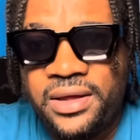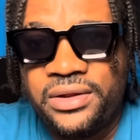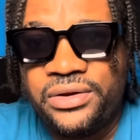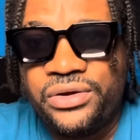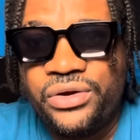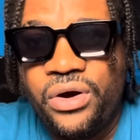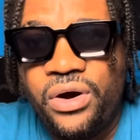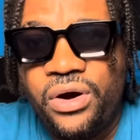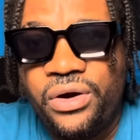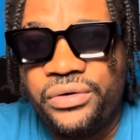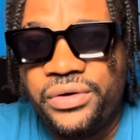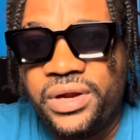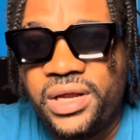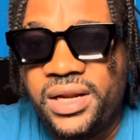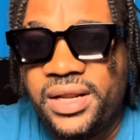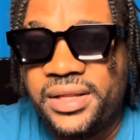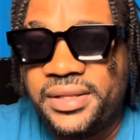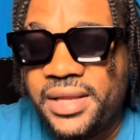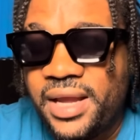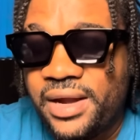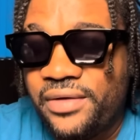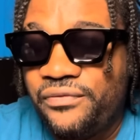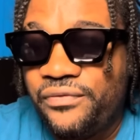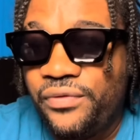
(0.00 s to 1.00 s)
don't really
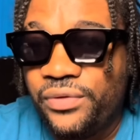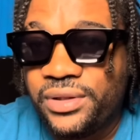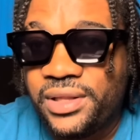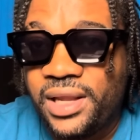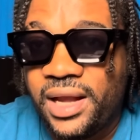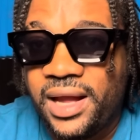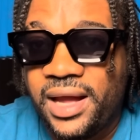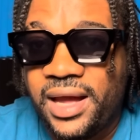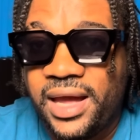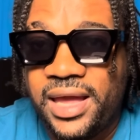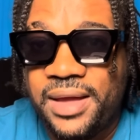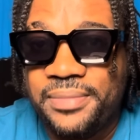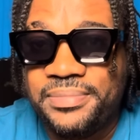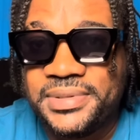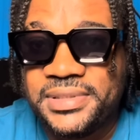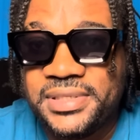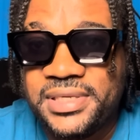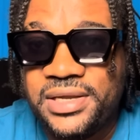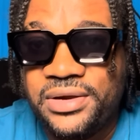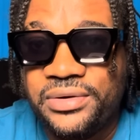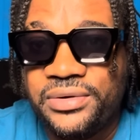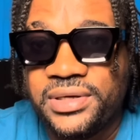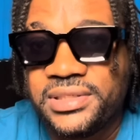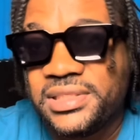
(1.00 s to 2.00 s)
take Foota hype
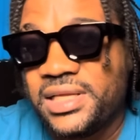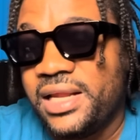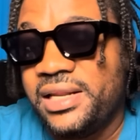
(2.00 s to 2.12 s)
serious.